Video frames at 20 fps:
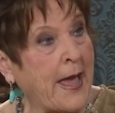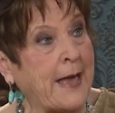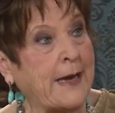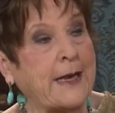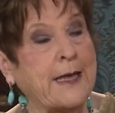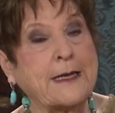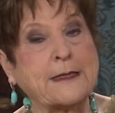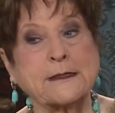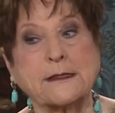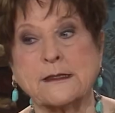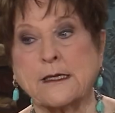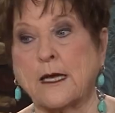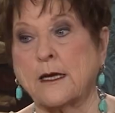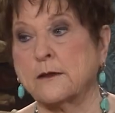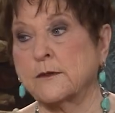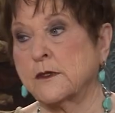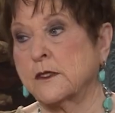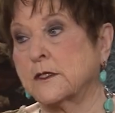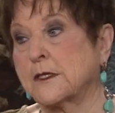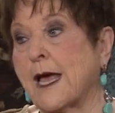And his
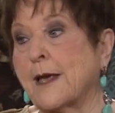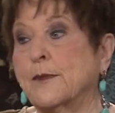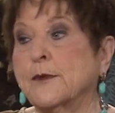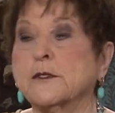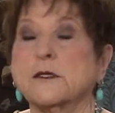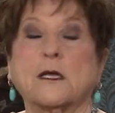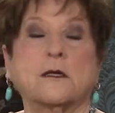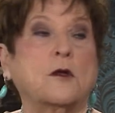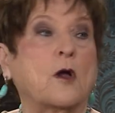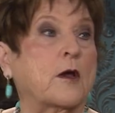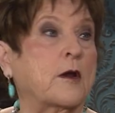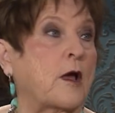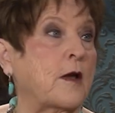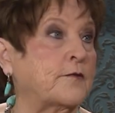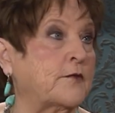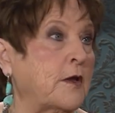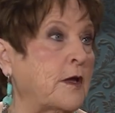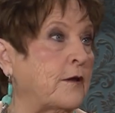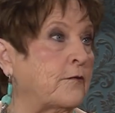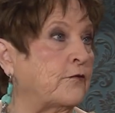uh, disciples had gone
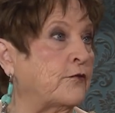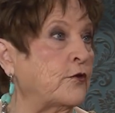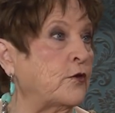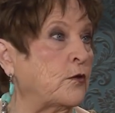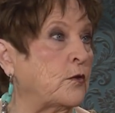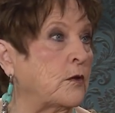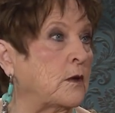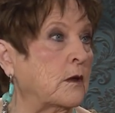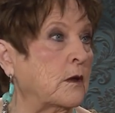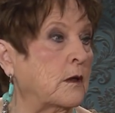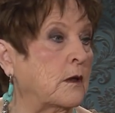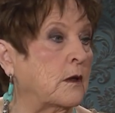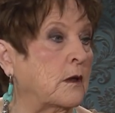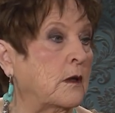off to get food.